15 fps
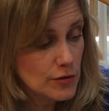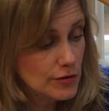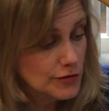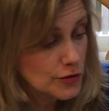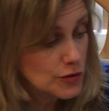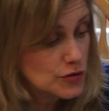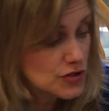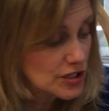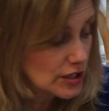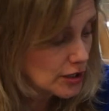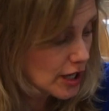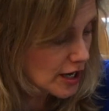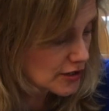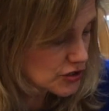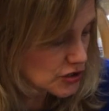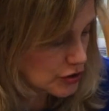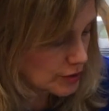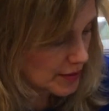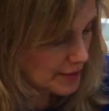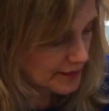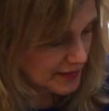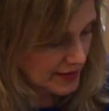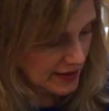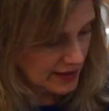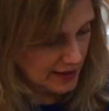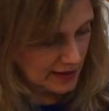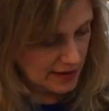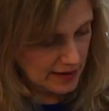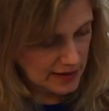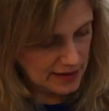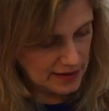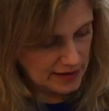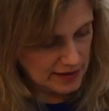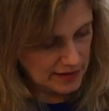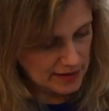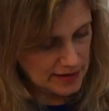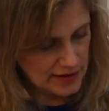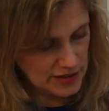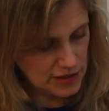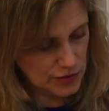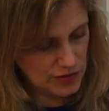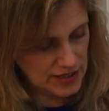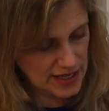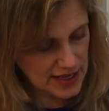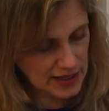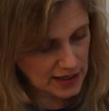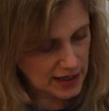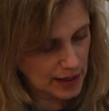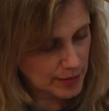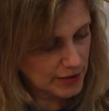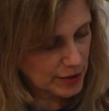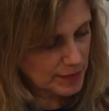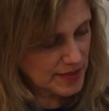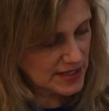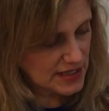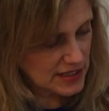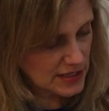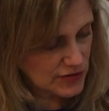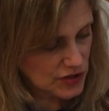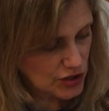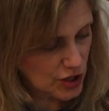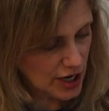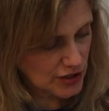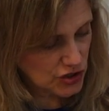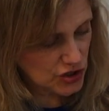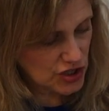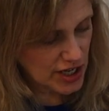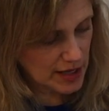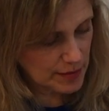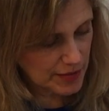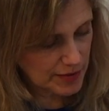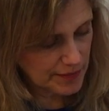if you're using a long tube. So take a couple of pieces of scotch tape